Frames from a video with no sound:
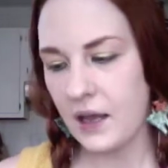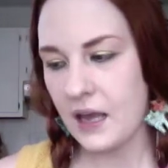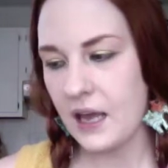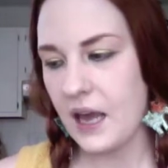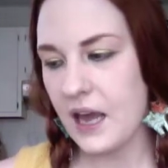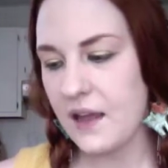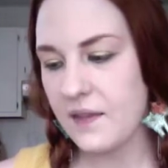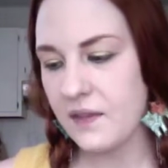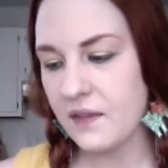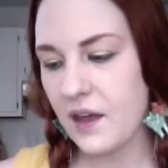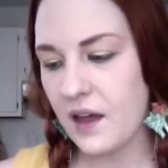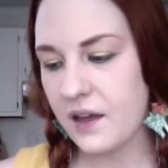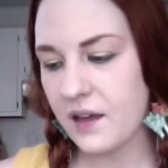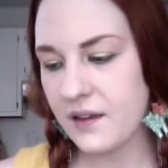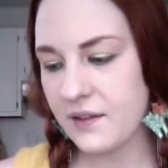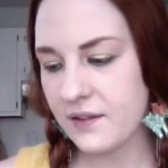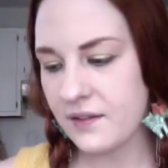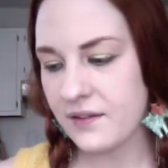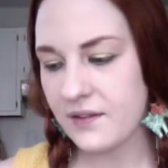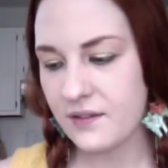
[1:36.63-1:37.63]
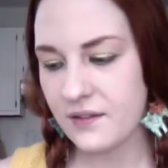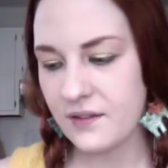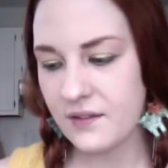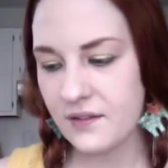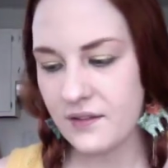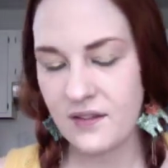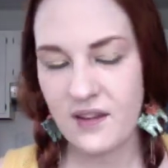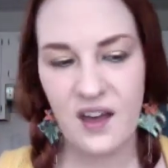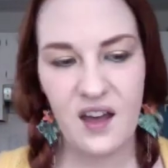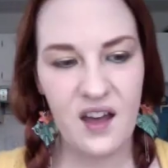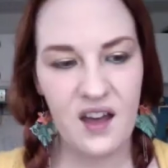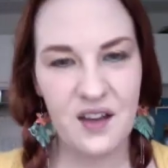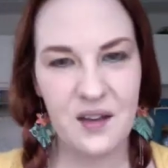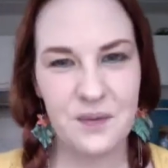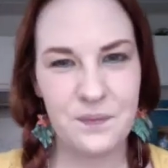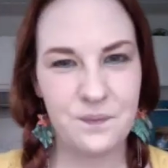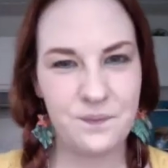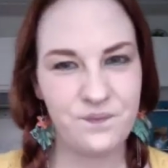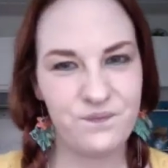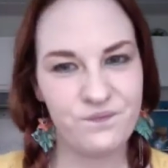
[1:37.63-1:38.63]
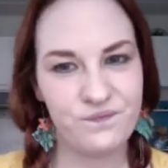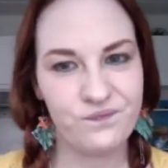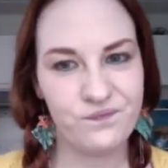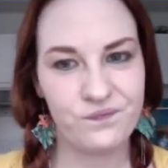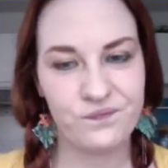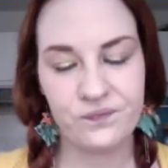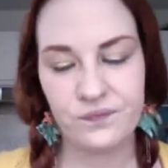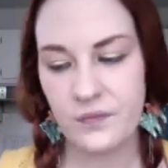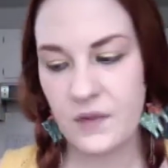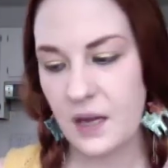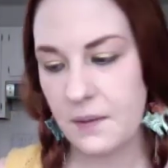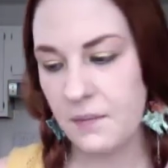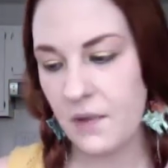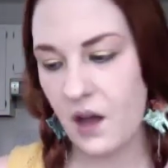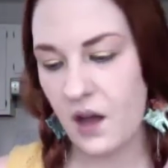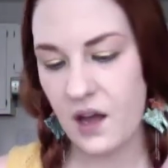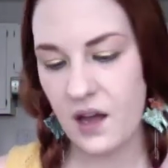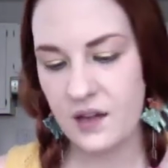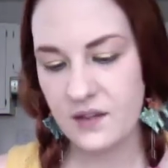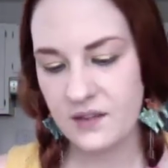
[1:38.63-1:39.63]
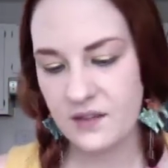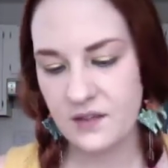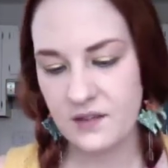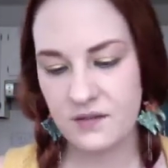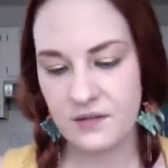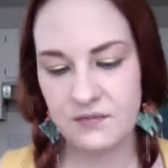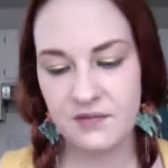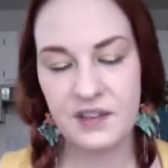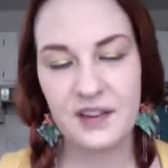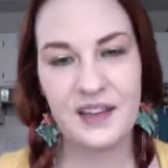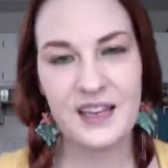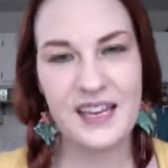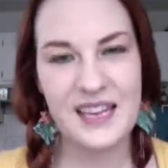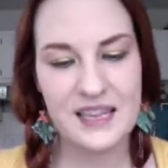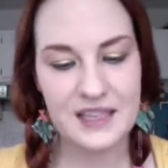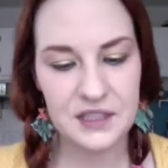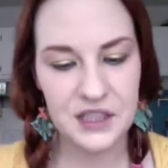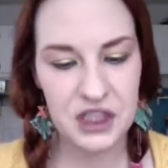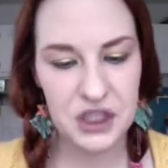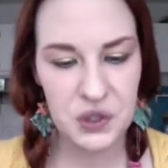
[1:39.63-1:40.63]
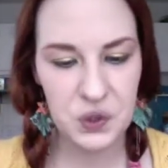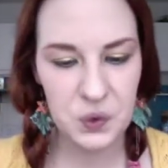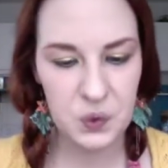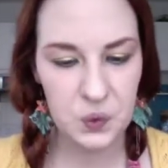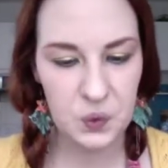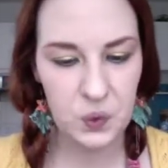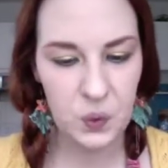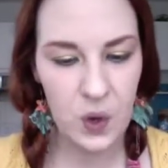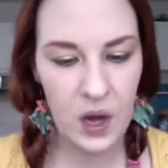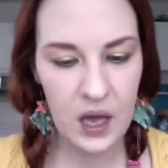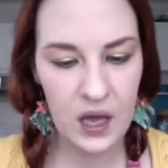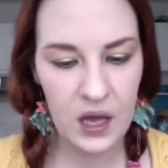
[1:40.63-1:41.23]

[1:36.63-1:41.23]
and thus um, I'm not really into